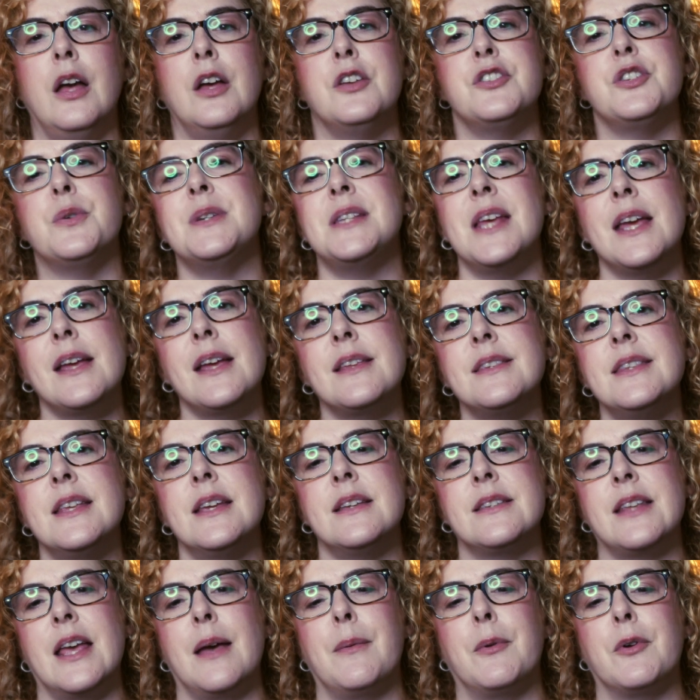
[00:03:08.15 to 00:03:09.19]
So it takes the
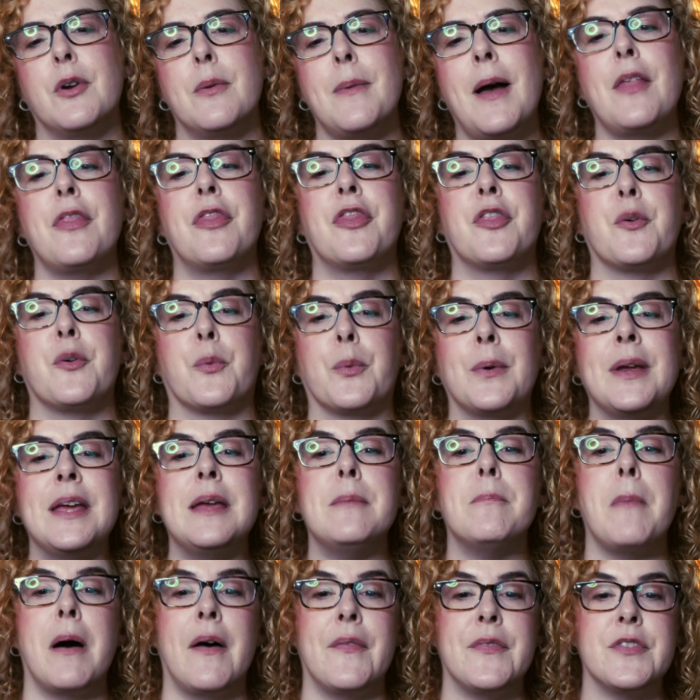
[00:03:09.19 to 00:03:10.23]
examiner about 3
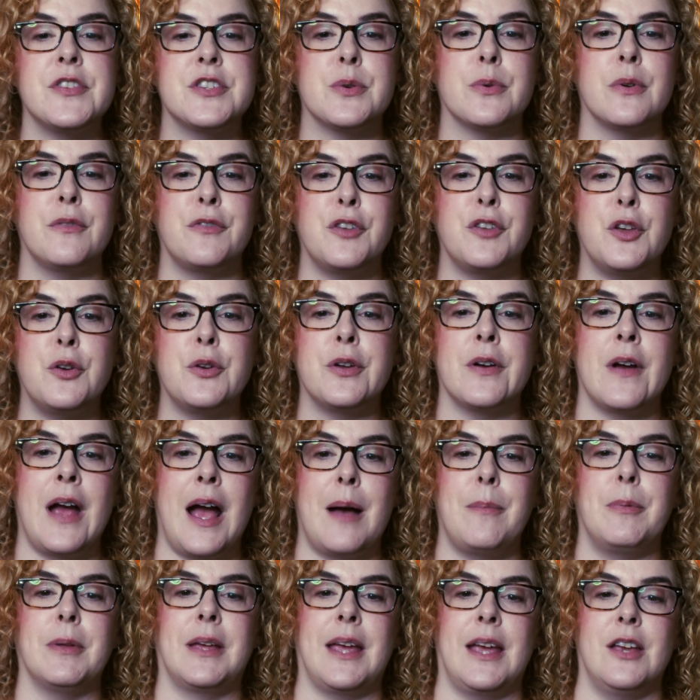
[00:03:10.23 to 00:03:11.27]
months to review your
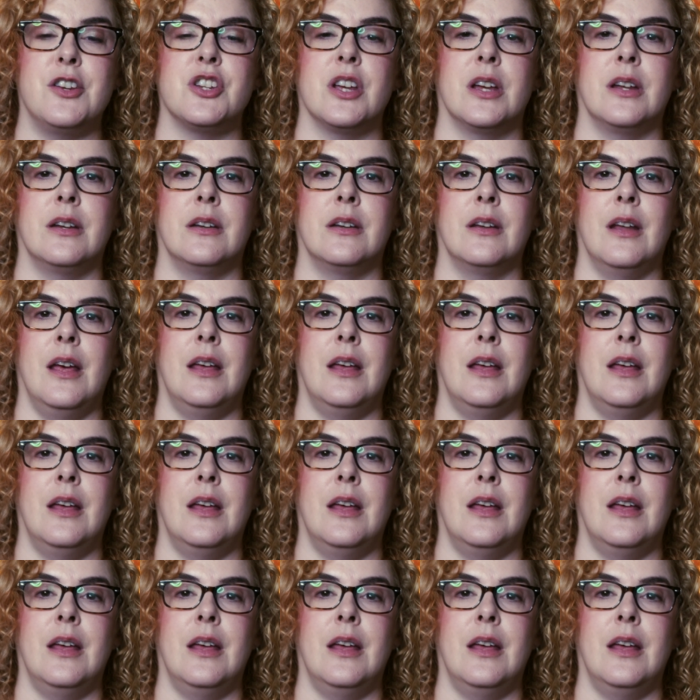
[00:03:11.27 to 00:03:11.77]
application